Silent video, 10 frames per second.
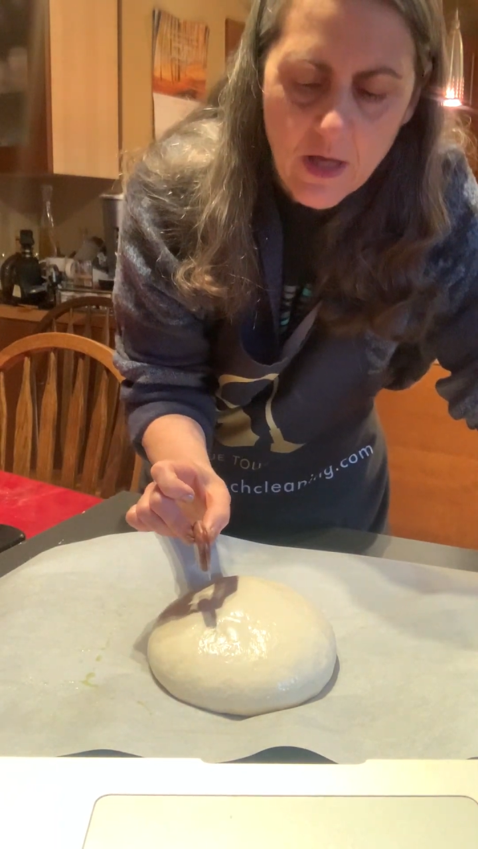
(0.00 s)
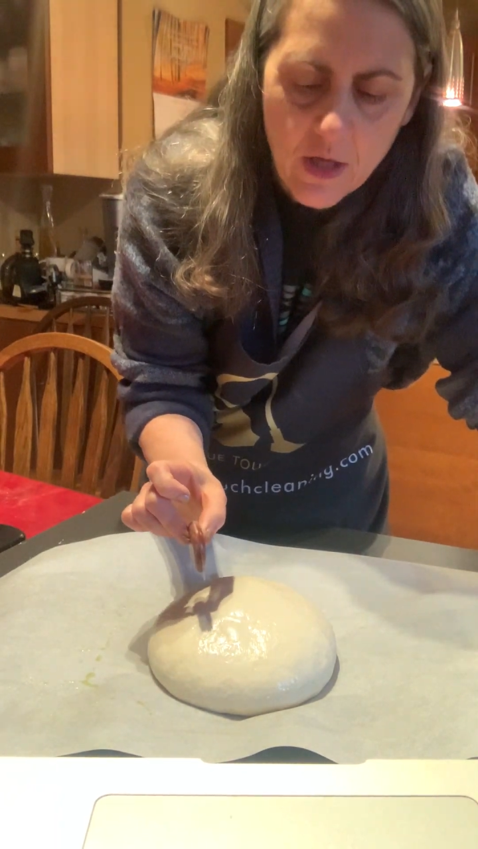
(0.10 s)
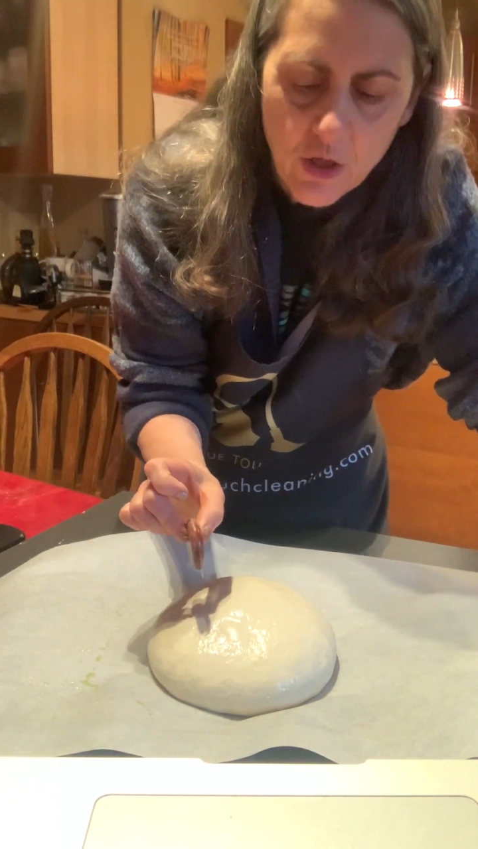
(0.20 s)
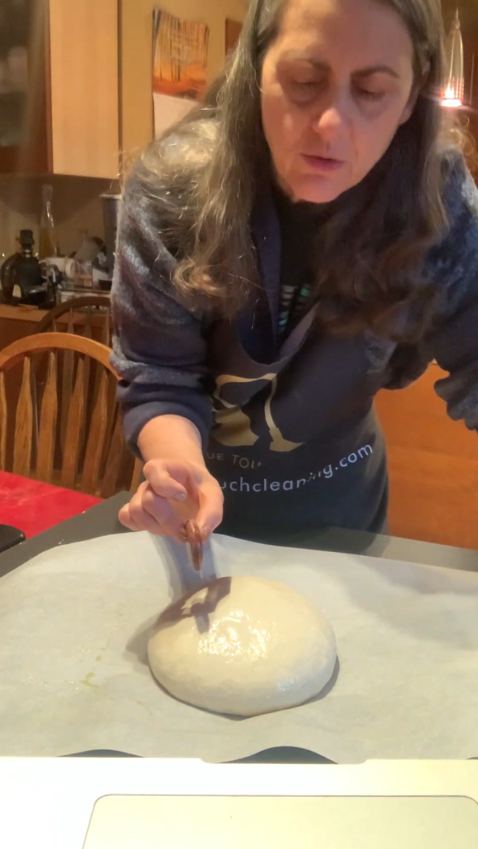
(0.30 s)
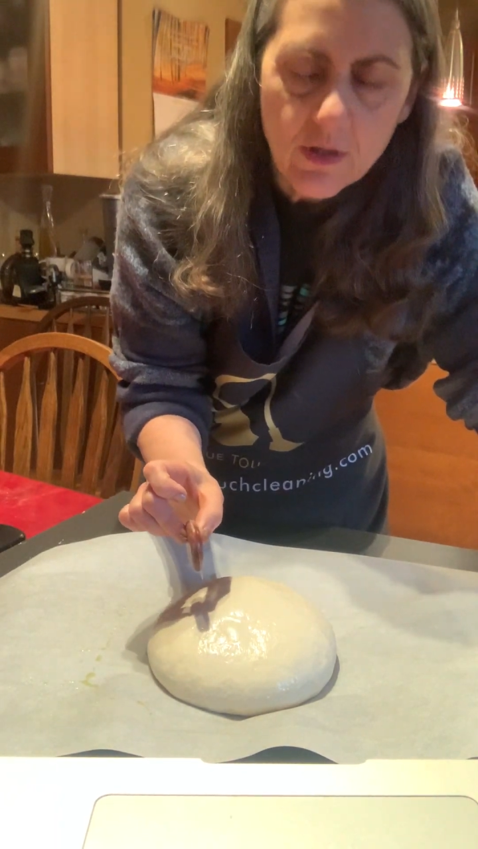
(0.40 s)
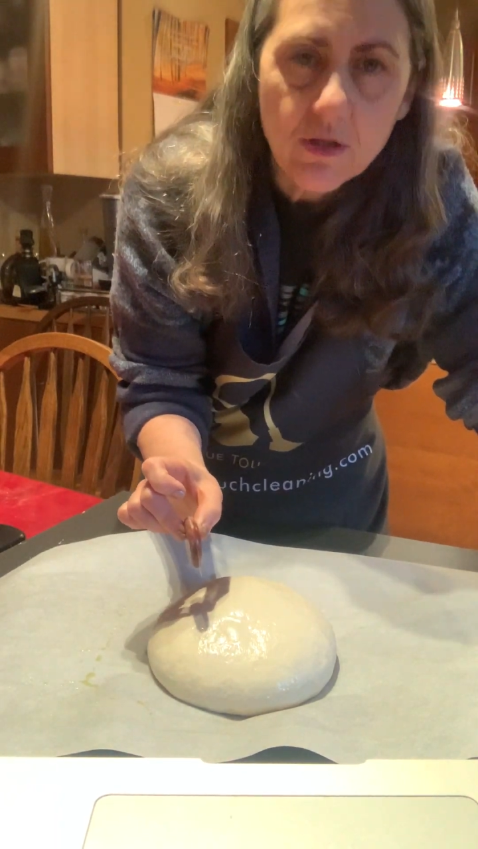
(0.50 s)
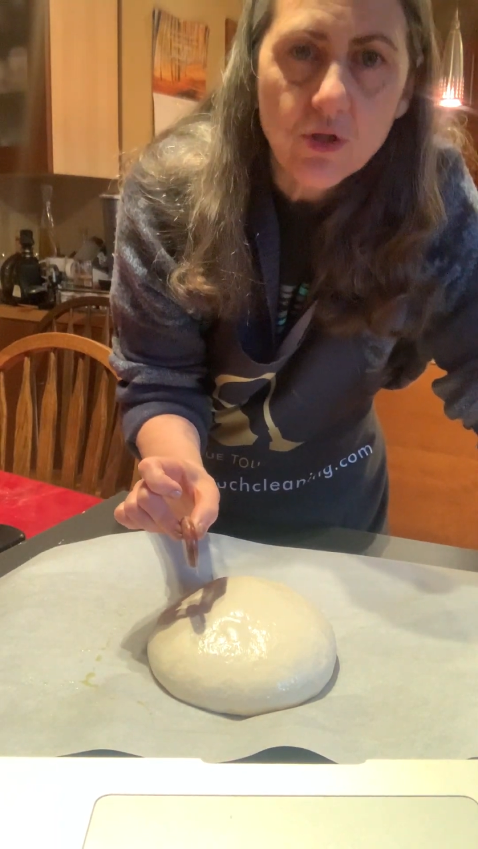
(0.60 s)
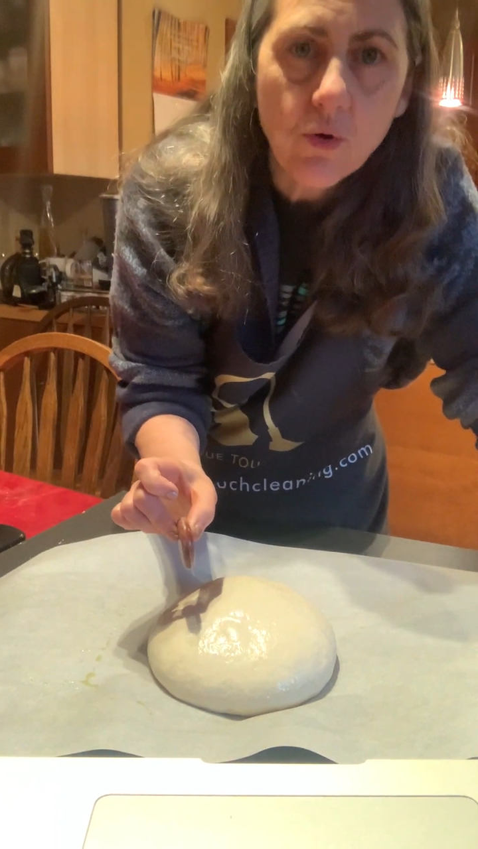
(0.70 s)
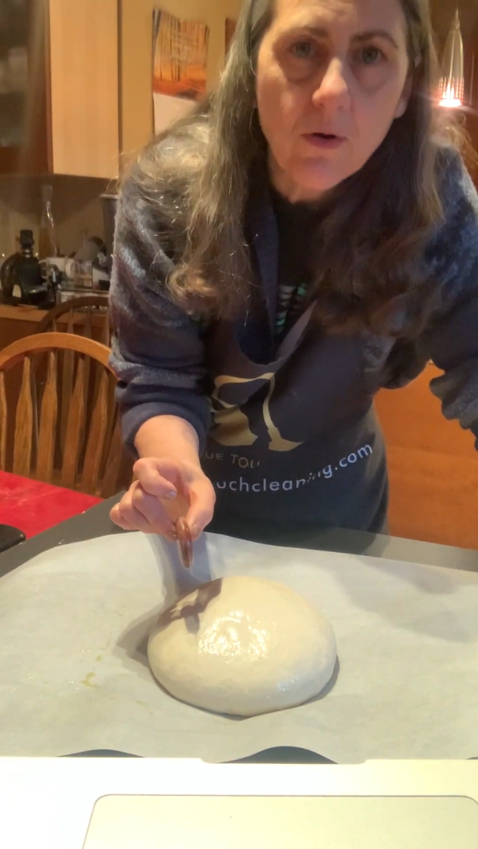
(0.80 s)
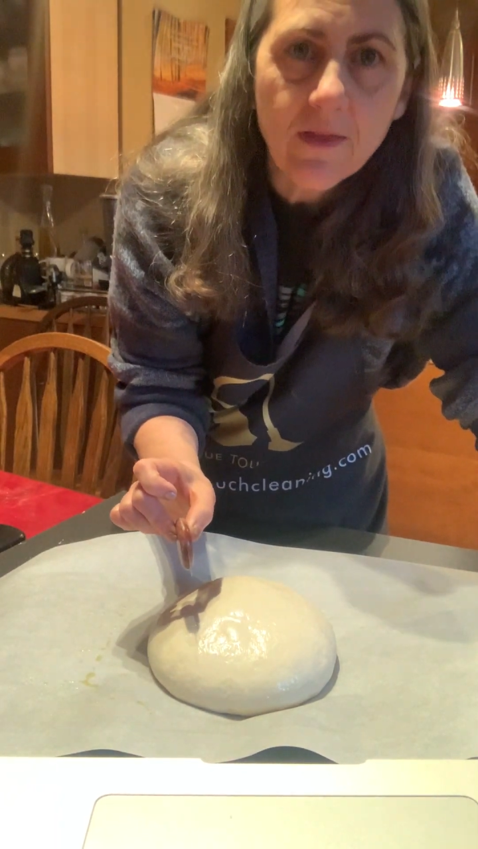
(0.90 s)
You can
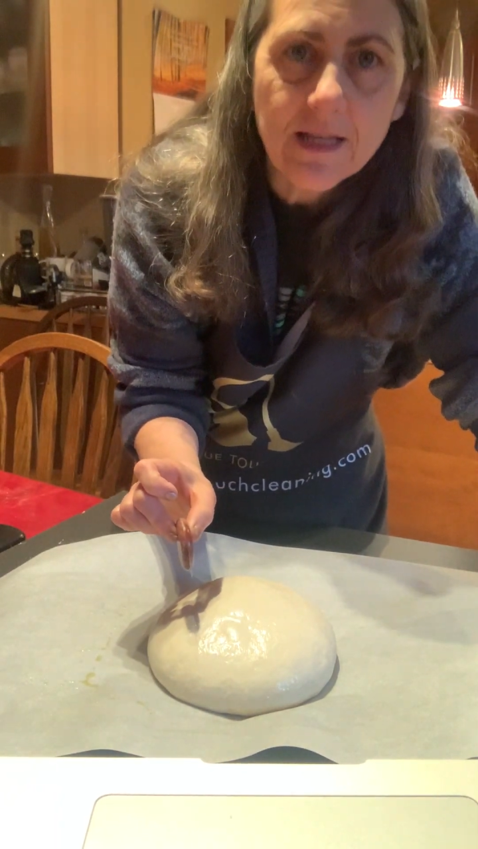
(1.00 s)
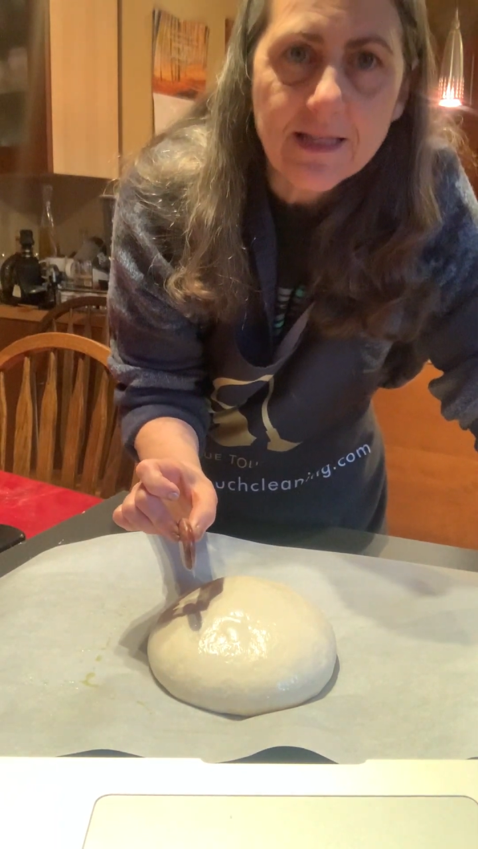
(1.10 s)
score this